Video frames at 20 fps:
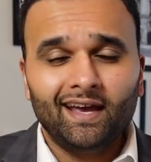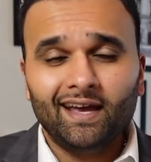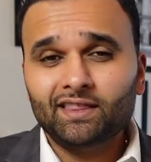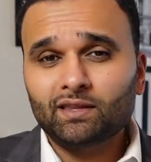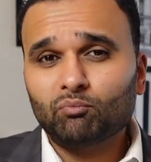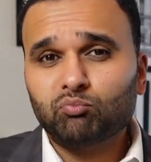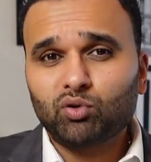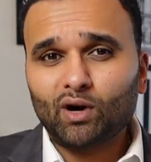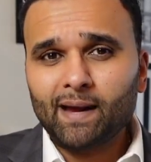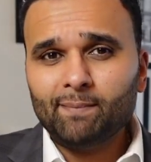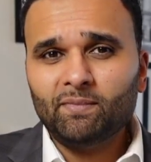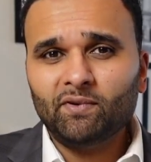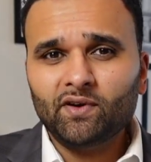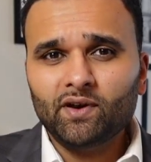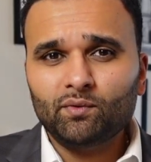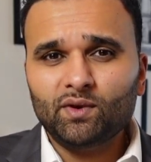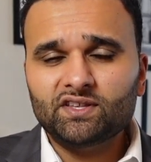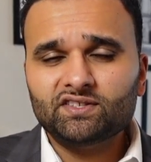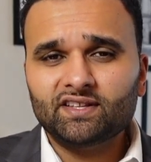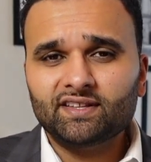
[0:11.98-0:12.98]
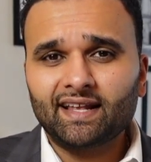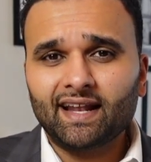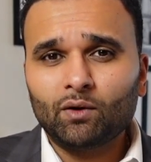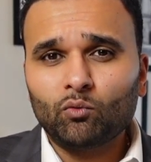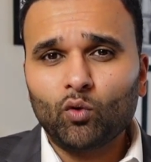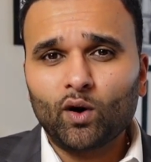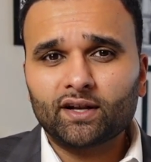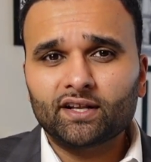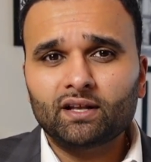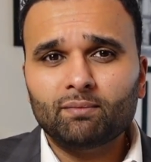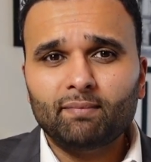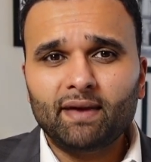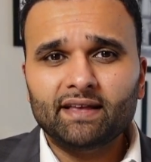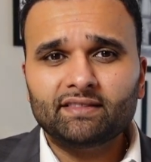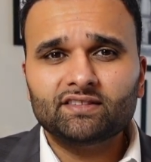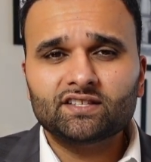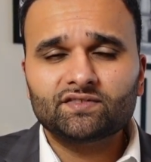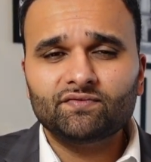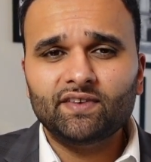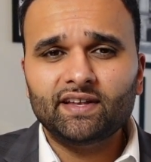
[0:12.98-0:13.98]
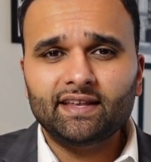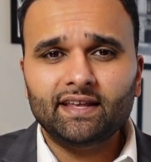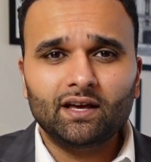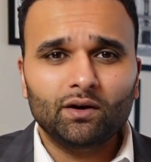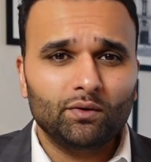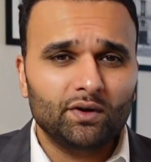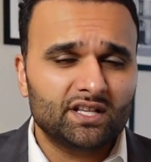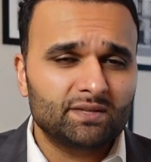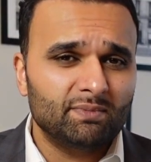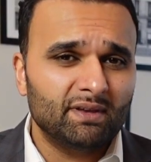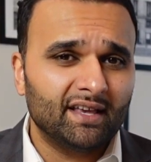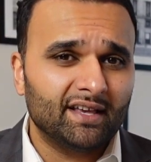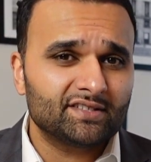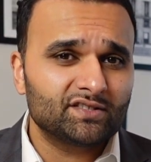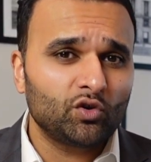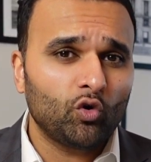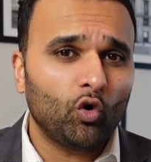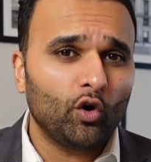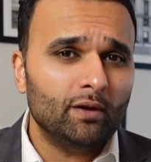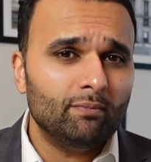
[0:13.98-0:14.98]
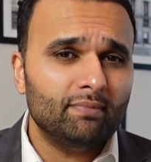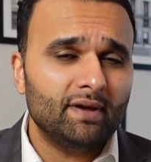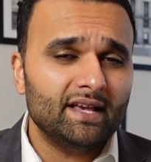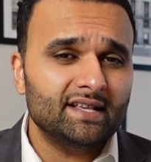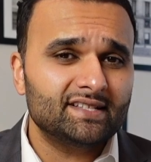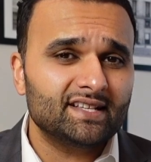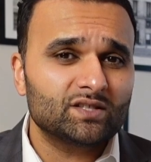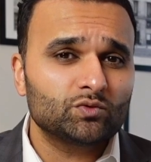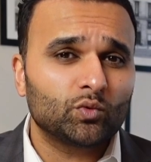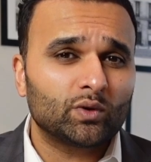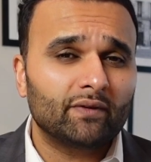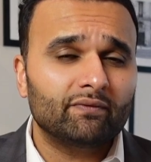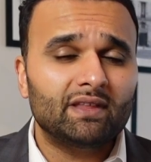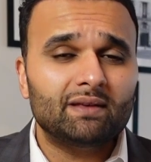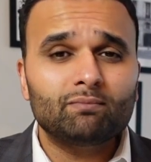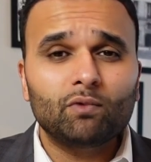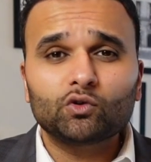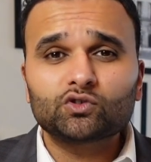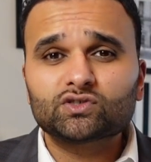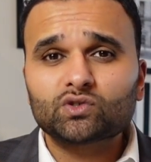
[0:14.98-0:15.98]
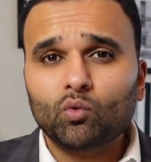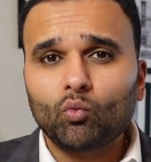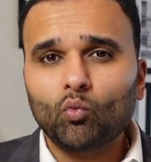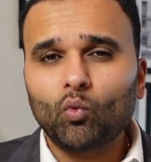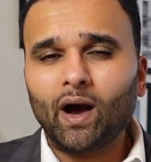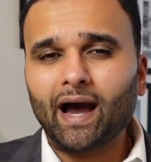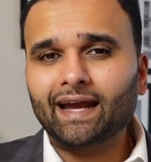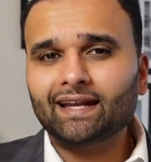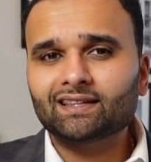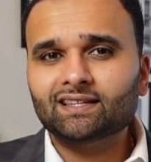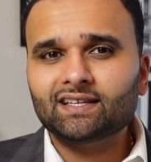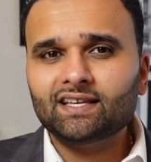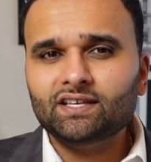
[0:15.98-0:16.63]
And the primary reason that I wanted to make this video is because Coinbase is one of the most widely